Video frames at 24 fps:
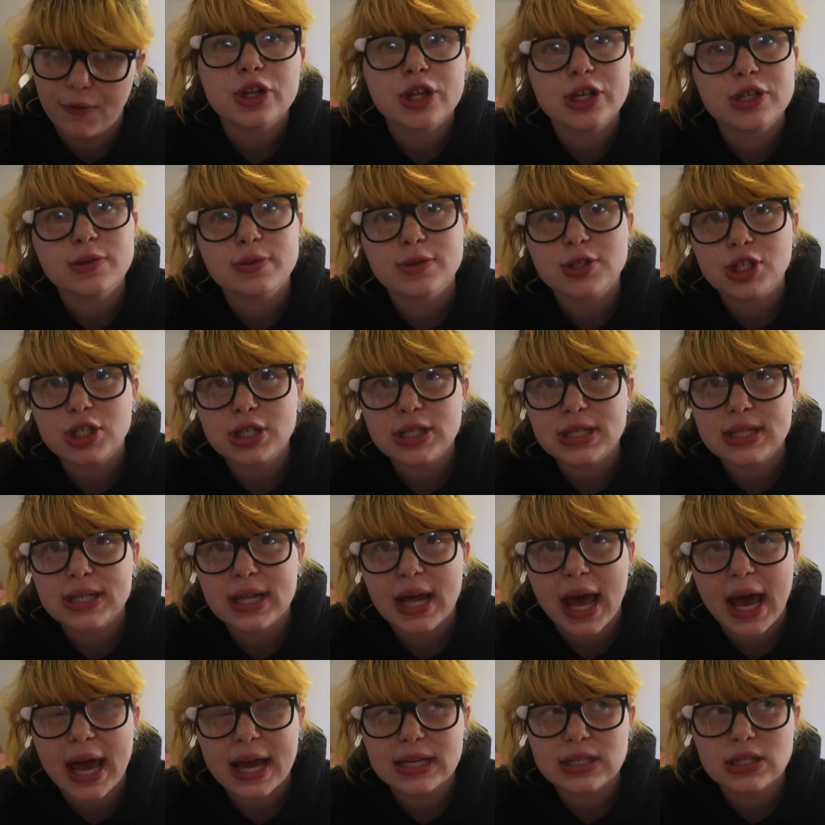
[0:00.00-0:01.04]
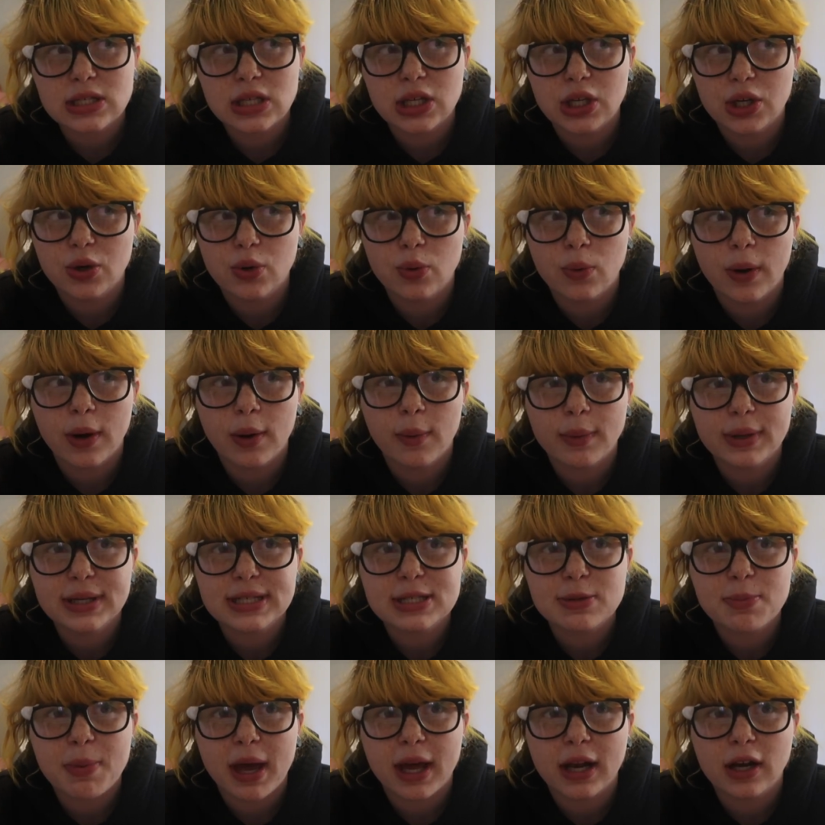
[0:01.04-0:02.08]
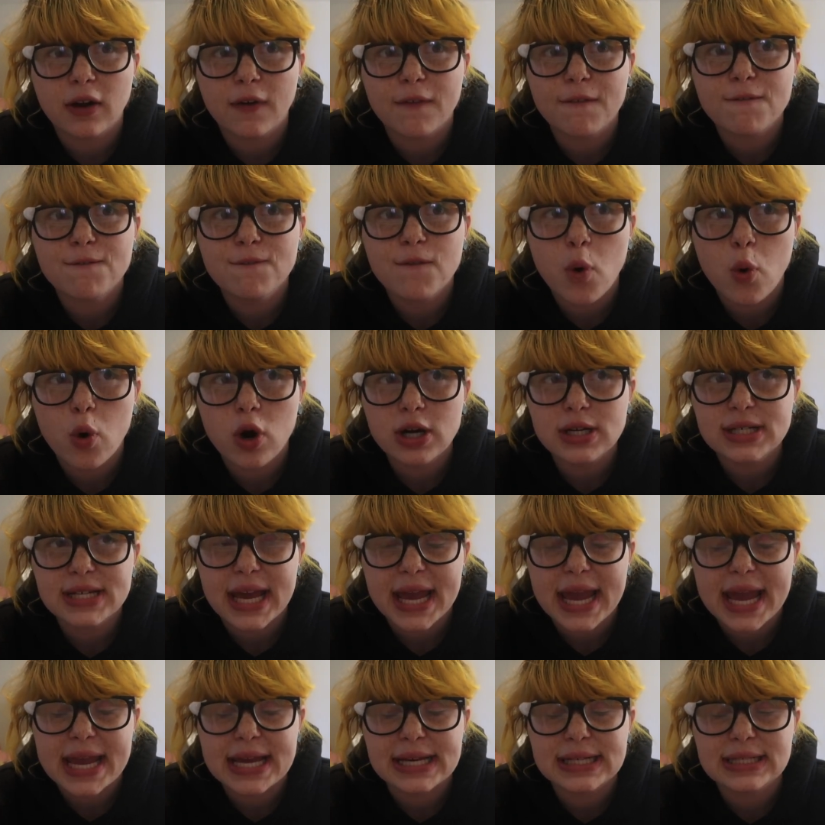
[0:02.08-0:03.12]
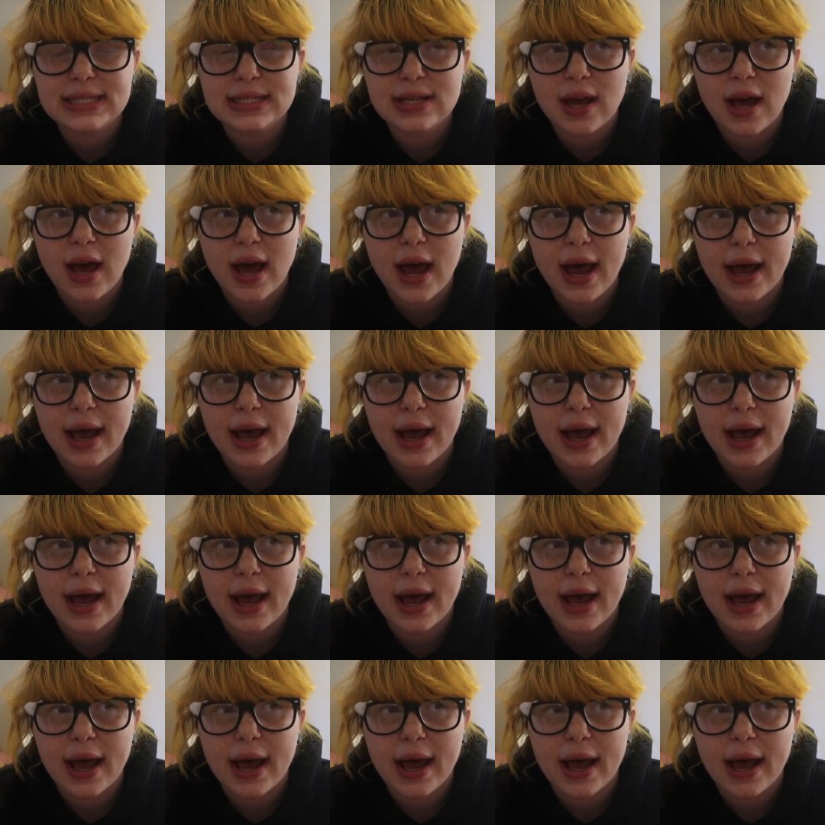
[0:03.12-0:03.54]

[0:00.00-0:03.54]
So they switched us to the ICU, where we spent 4 days